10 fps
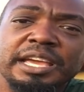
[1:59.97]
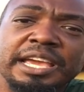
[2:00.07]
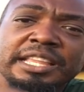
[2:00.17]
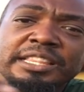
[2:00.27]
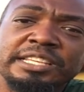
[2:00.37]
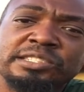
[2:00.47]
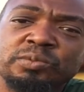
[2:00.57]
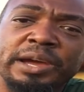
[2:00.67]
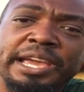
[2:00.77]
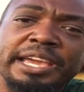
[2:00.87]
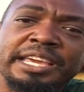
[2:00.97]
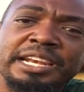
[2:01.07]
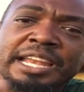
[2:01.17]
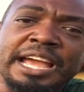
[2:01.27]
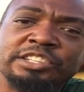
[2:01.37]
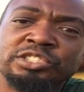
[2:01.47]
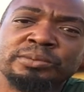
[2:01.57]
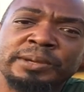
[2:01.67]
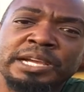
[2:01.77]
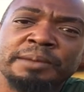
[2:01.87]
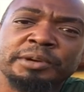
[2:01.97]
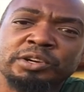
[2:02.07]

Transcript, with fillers: And this way, it allows you to become